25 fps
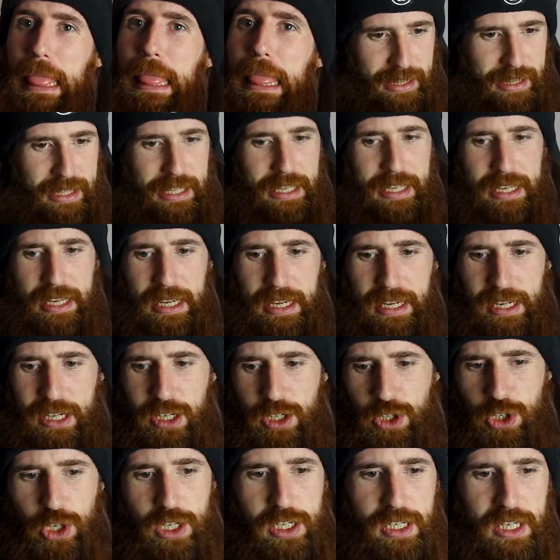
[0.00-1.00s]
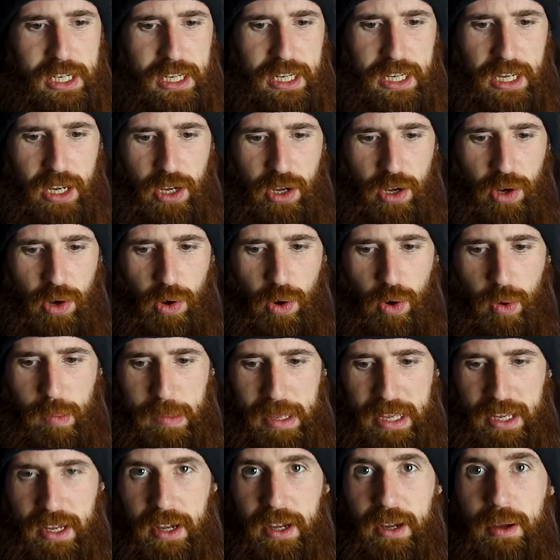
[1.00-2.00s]
the GT
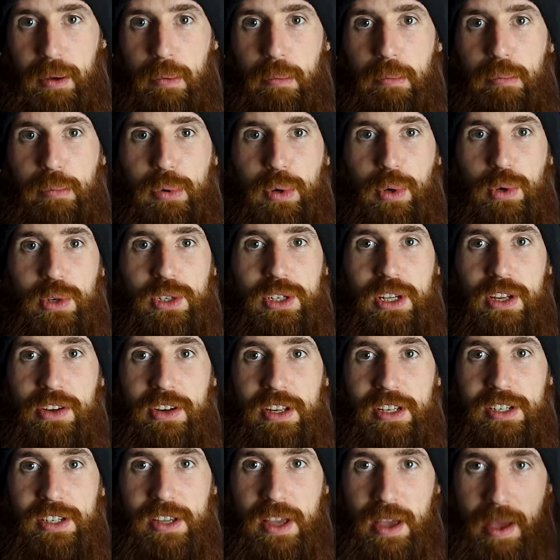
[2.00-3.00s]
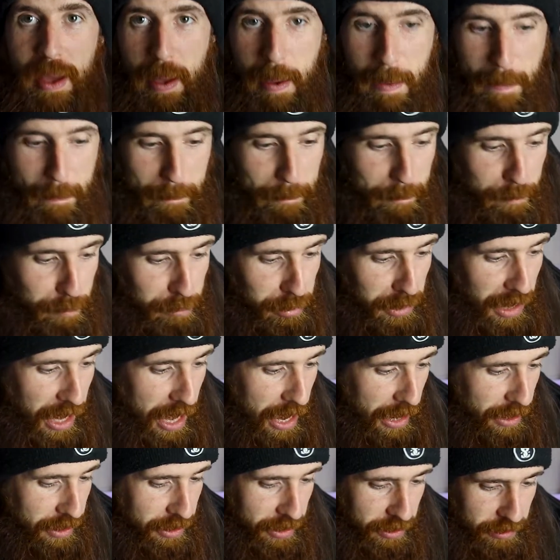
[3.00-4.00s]
Omega Pro Series
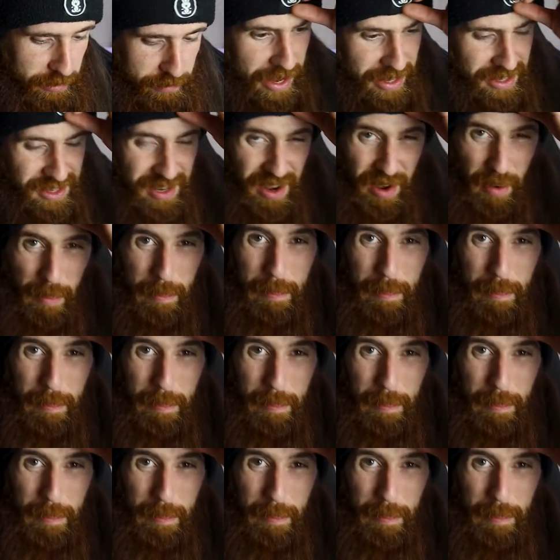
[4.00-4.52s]
Black. It's a